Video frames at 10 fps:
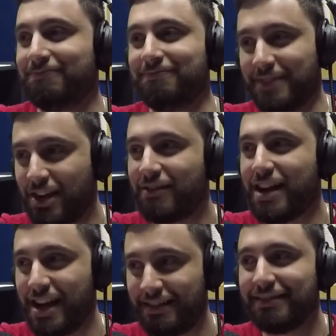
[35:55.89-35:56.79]
All
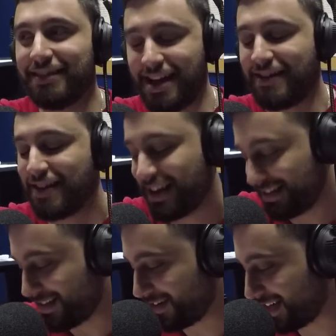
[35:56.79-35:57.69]
right.
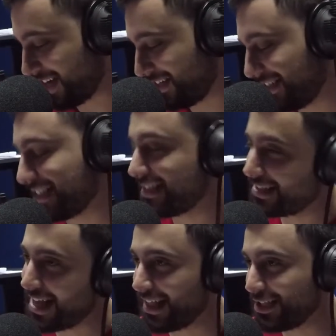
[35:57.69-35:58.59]
Okay. That's
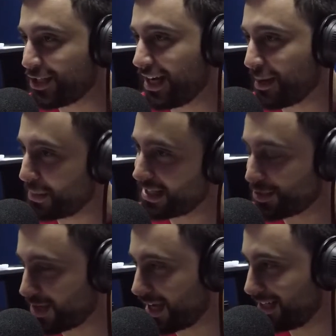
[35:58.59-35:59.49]
slightly cheating, but
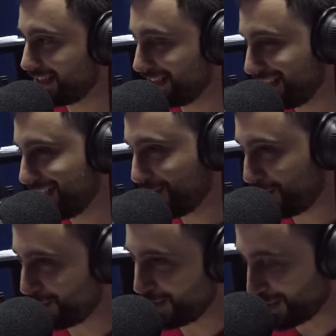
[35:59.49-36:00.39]
it's okay.
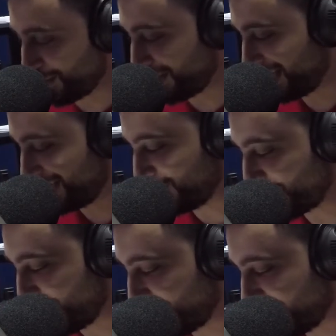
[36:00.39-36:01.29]
We'll go with
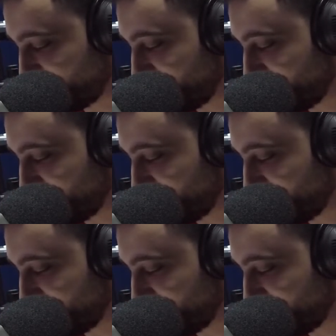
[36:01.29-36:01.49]
it.